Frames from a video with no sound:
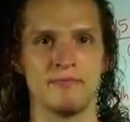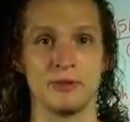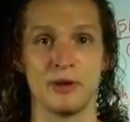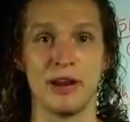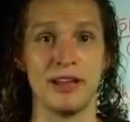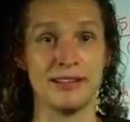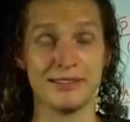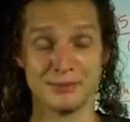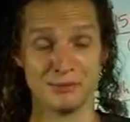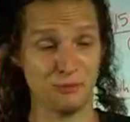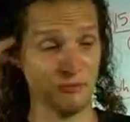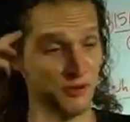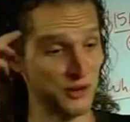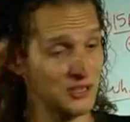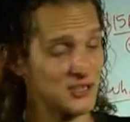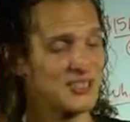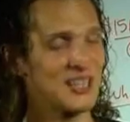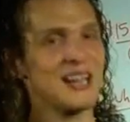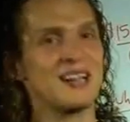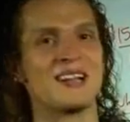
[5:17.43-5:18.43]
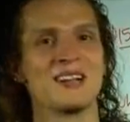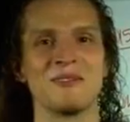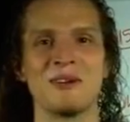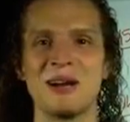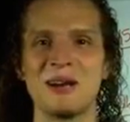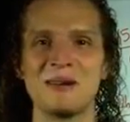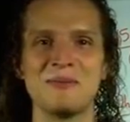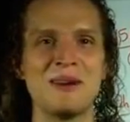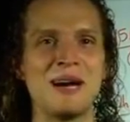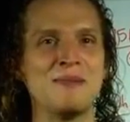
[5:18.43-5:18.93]
Right? It's the first thing that
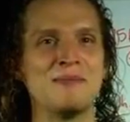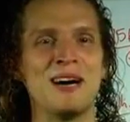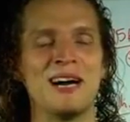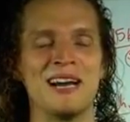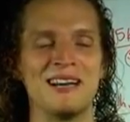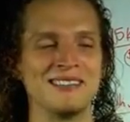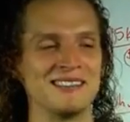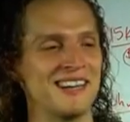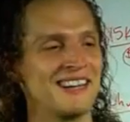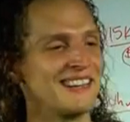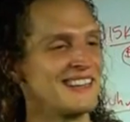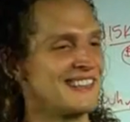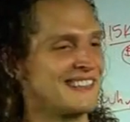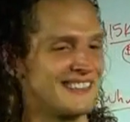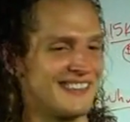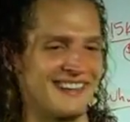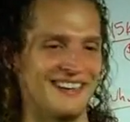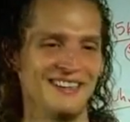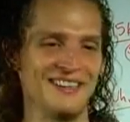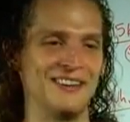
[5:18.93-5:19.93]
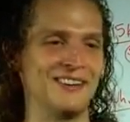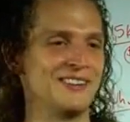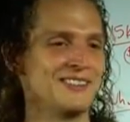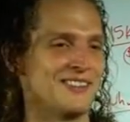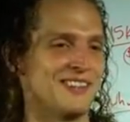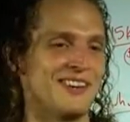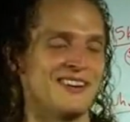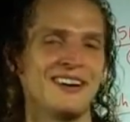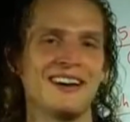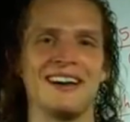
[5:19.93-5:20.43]
went into my mind. I was like,
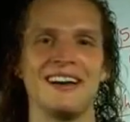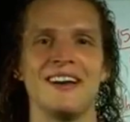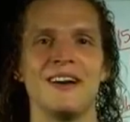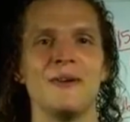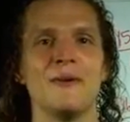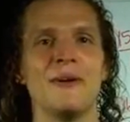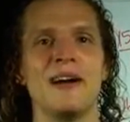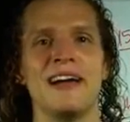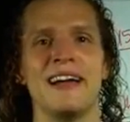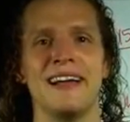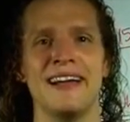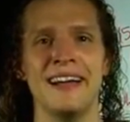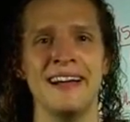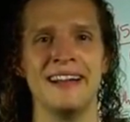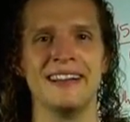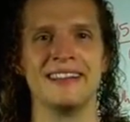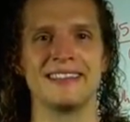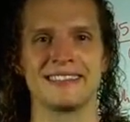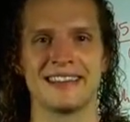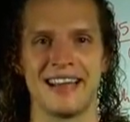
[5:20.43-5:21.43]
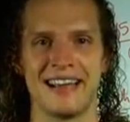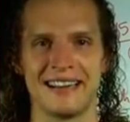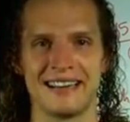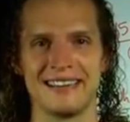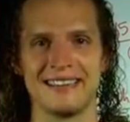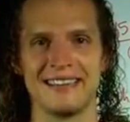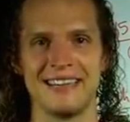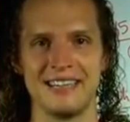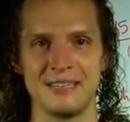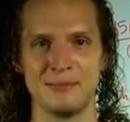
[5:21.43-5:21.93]
there ain't no way this guy
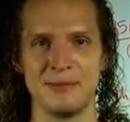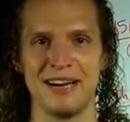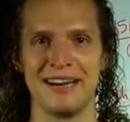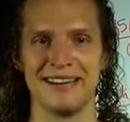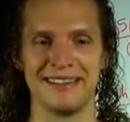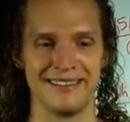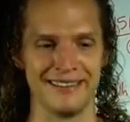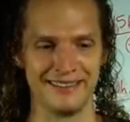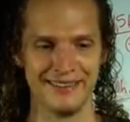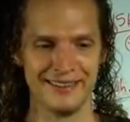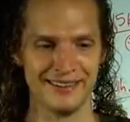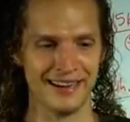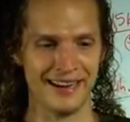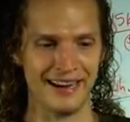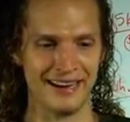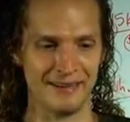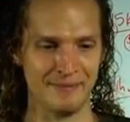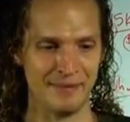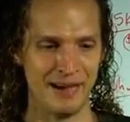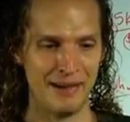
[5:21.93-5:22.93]
can teach me anything. Look at him.